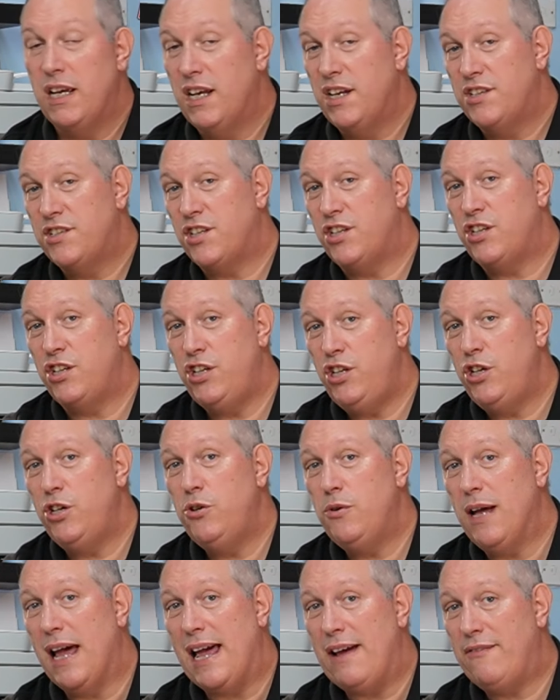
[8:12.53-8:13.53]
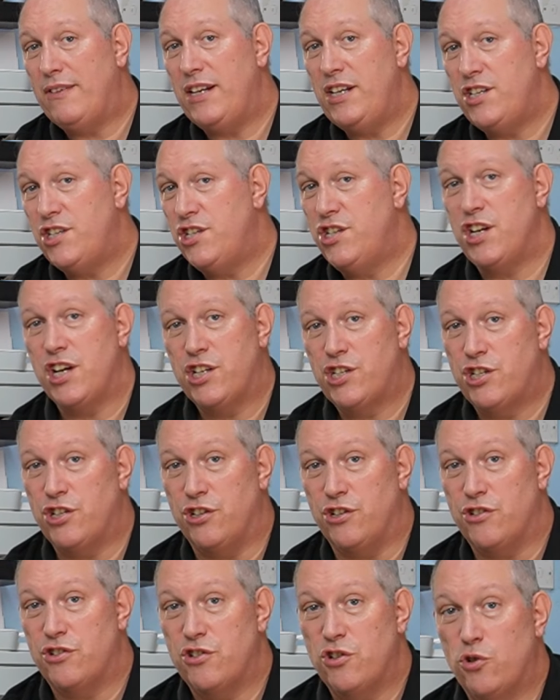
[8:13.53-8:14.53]
So do you have any
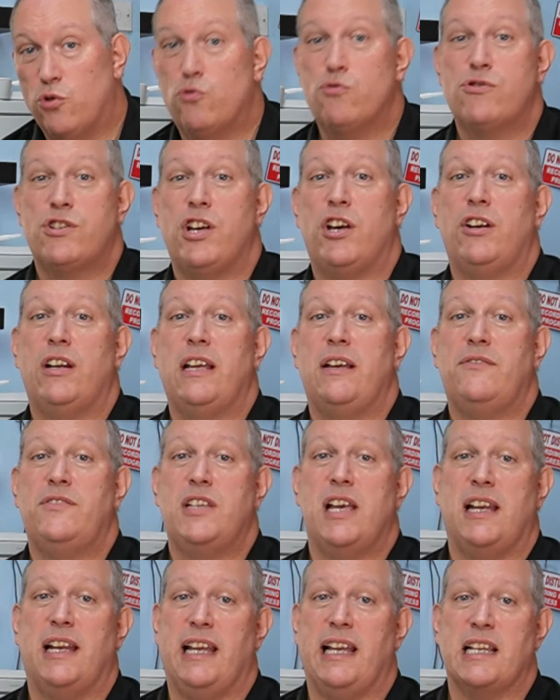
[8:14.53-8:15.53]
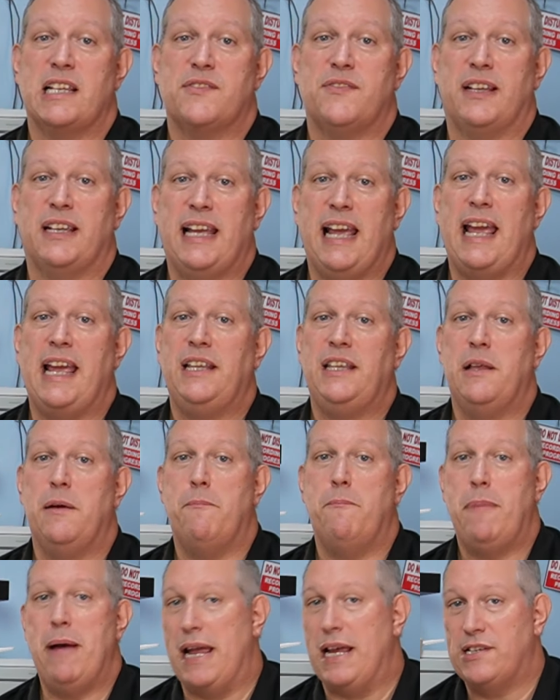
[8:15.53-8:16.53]
suggestions or alternative techniques for getting the
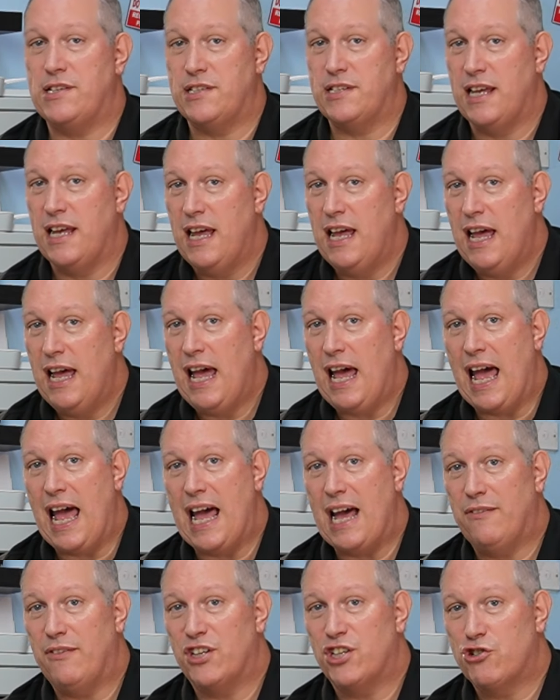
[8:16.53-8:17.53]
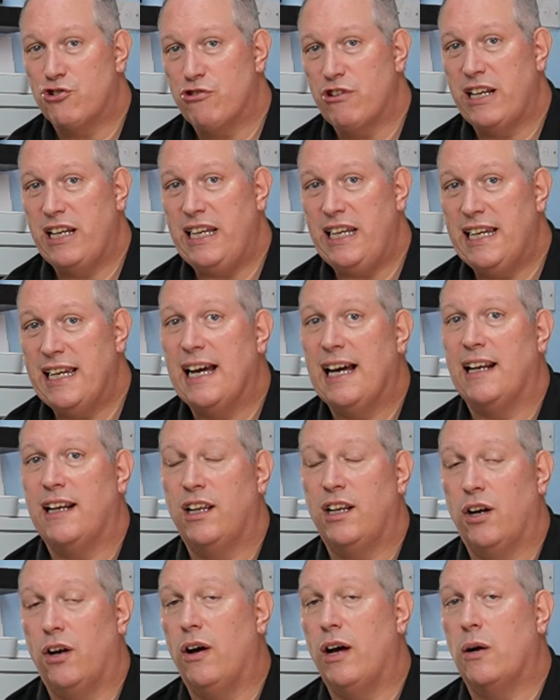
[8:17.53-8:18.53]
best out of a tricky
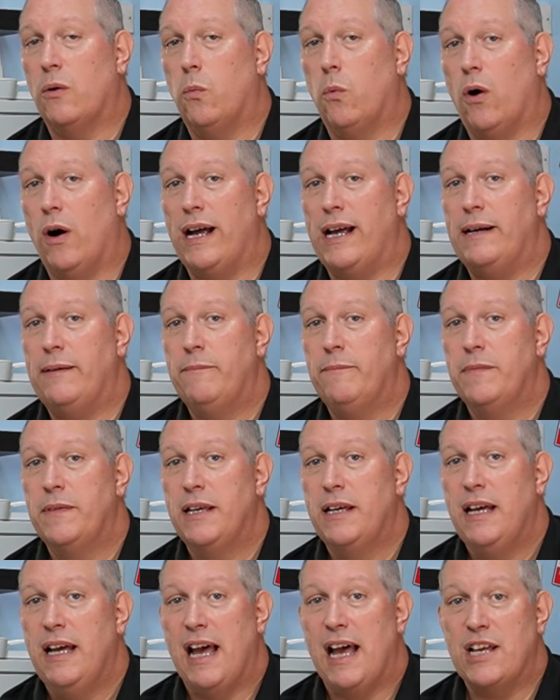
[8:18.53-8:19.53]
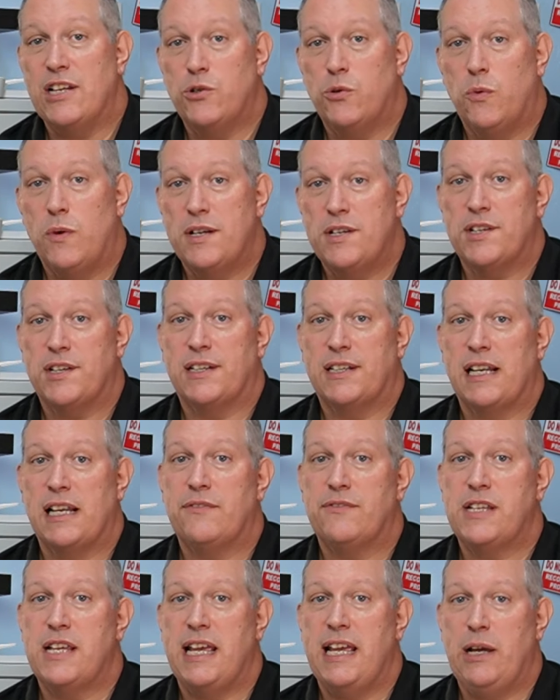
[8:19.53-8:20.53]
colour like white? As always, I'd
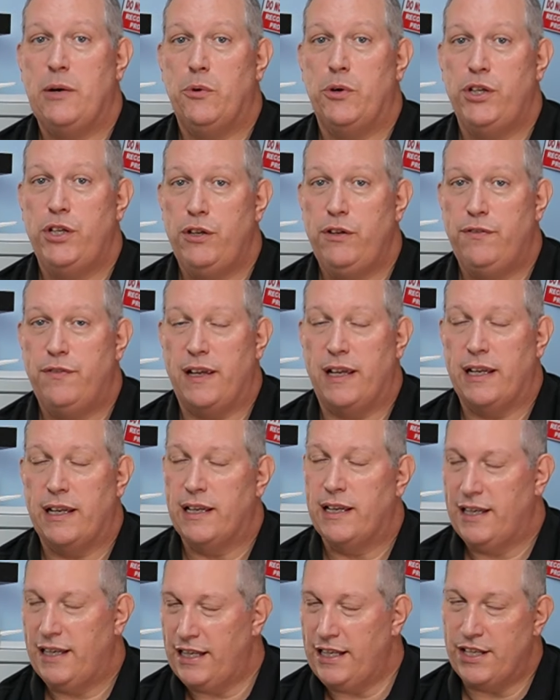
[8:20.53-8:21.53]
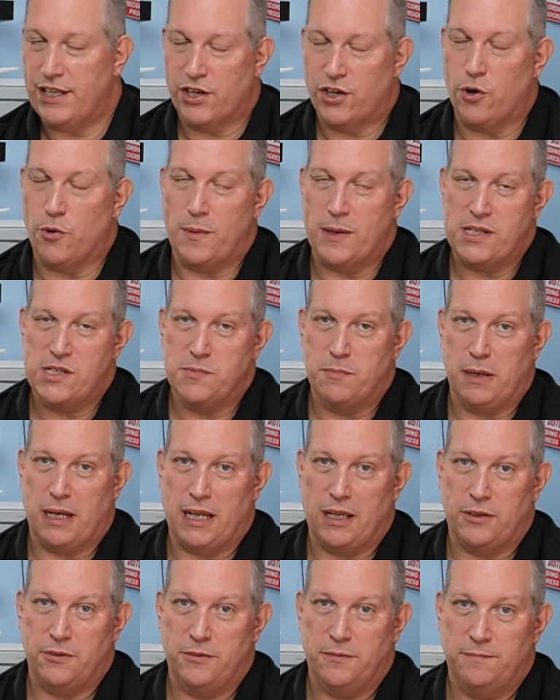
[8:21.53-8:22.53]
love to hear what you think in the comments
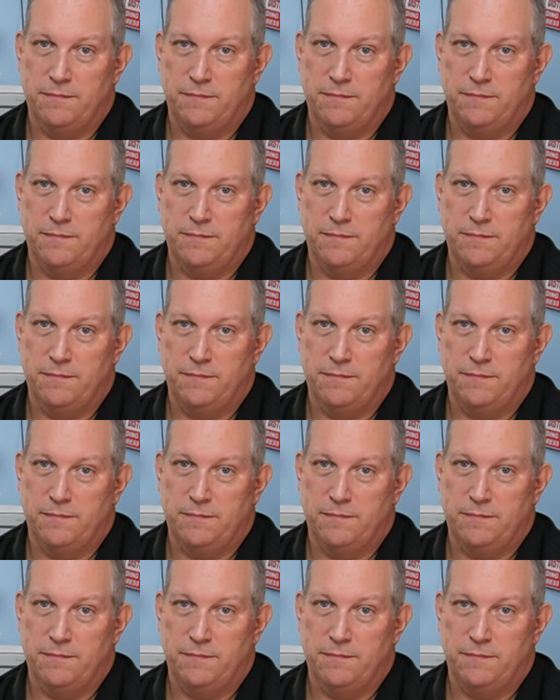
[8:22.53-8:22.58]
below.